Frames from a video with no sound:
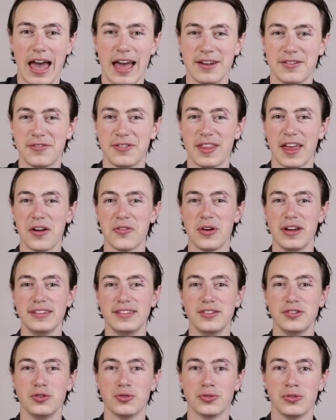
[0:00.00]
And for that
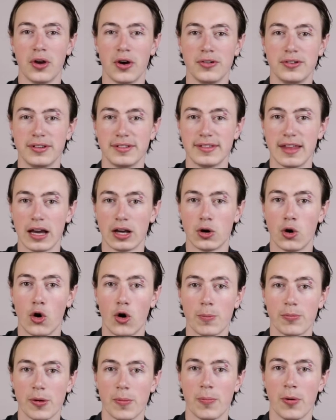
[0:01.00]
reason, you'll notice that
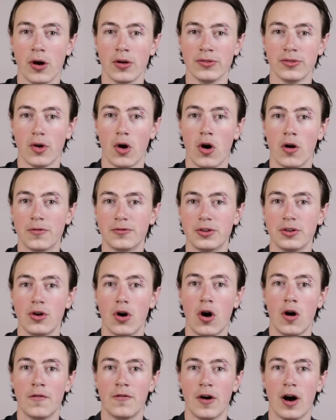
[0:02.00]
corporate bonds often
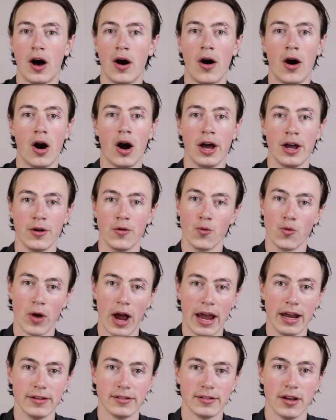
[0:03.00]
offer a higher
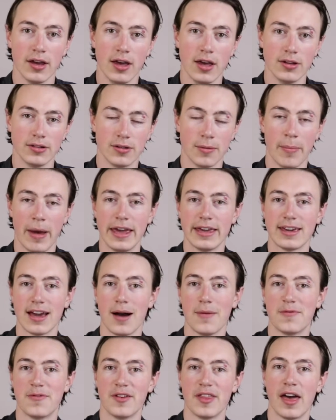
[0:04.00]
rate to make
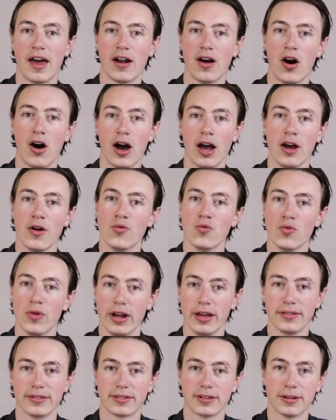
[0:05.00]
up for that higher
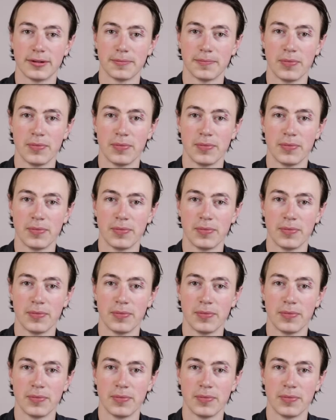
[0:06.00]
risk.